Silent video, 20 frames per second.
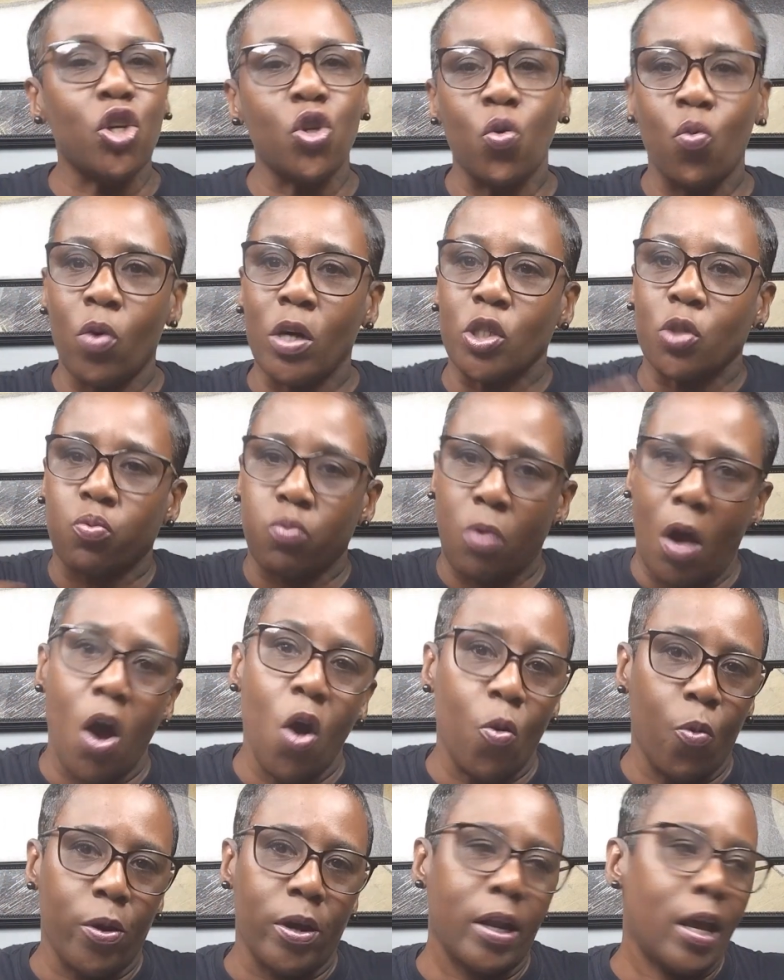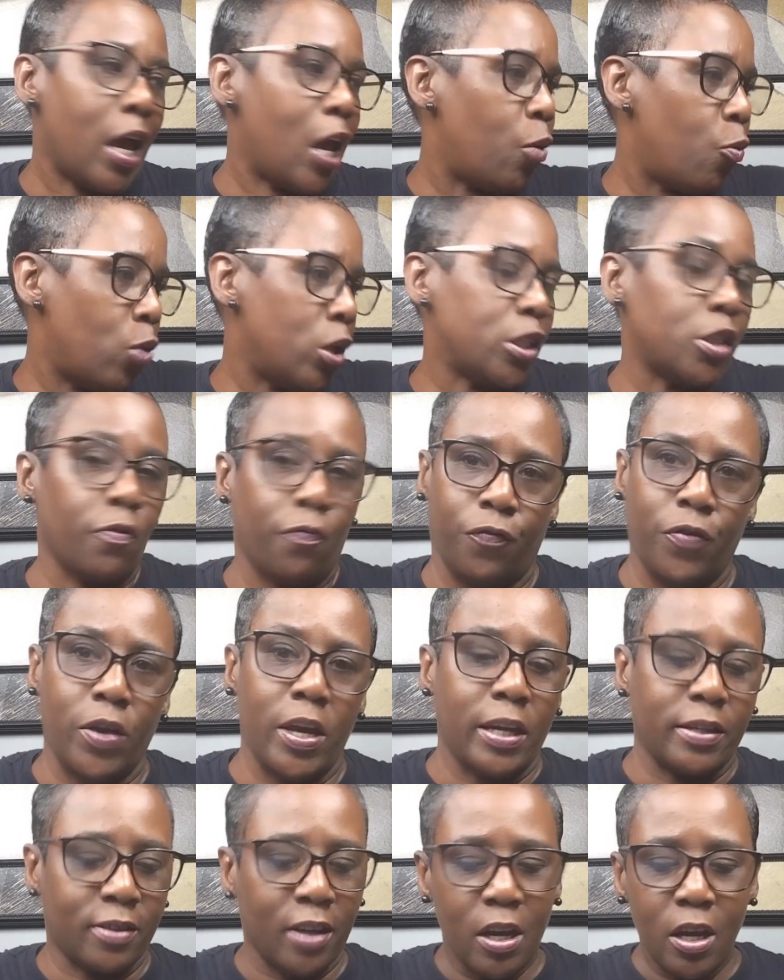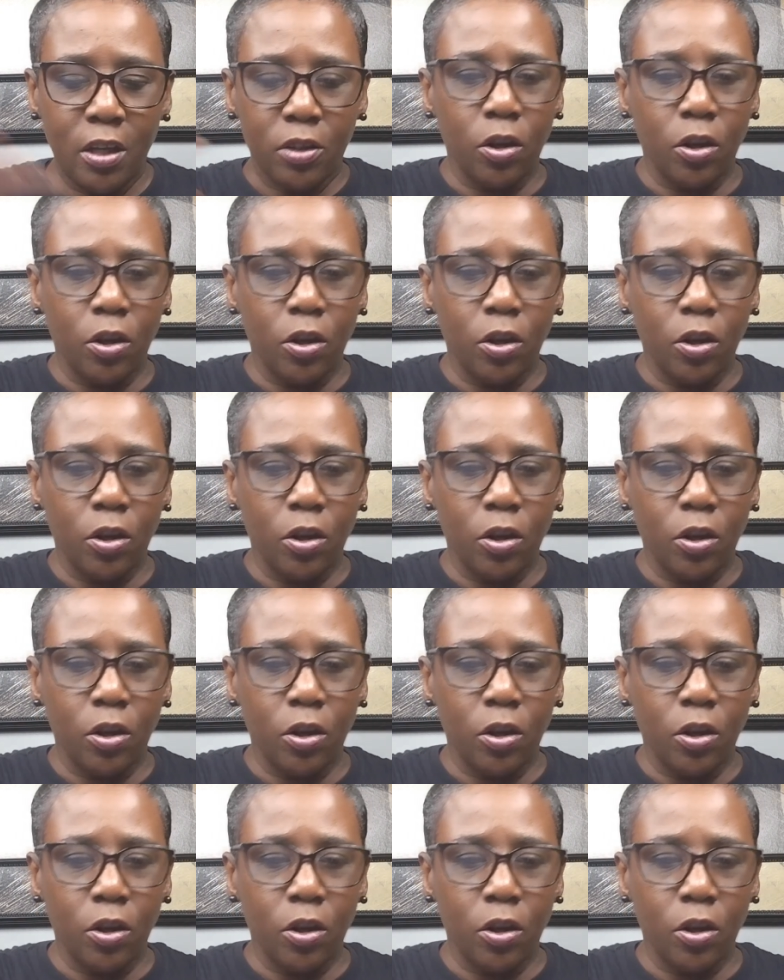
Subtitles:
you what's wrong with it and what to fix.